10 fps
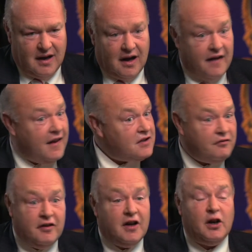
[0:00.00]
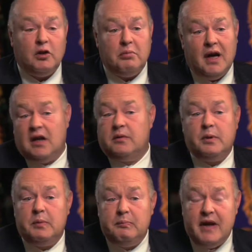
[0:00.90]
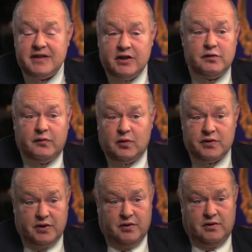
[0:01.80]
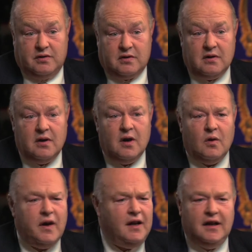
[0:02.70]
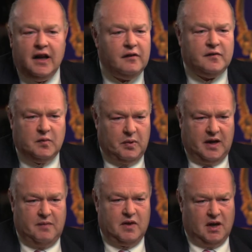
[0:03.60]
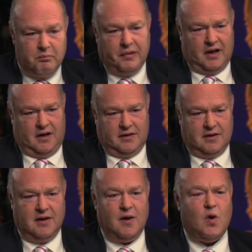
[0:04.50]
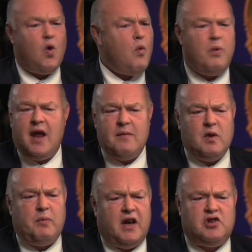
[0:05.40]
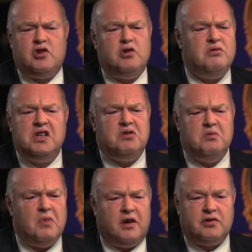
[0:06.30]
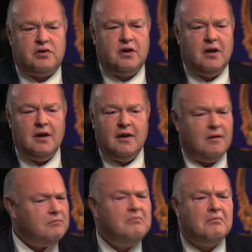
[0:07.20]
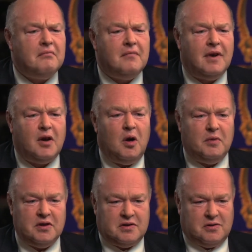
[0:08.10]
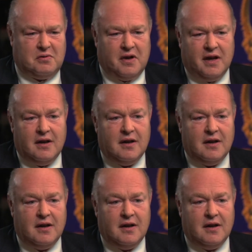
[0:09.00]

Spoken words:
And that's a very unpalatable message for surgeons. We love to blame the implant or blame the patient. You did too much. A common story.